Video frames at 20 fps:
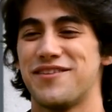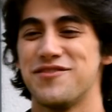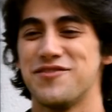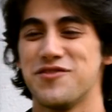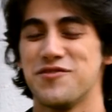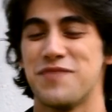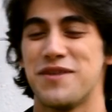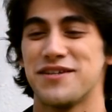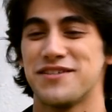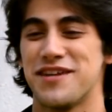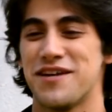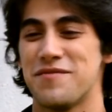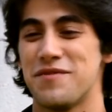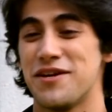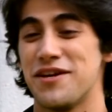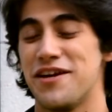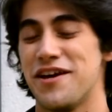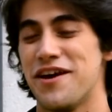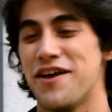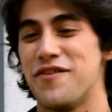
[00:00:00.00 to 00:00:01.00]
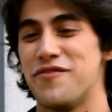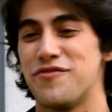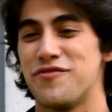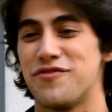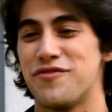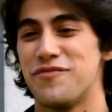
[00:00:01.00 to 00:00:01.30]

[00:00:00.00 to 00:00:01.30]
during my time at EF,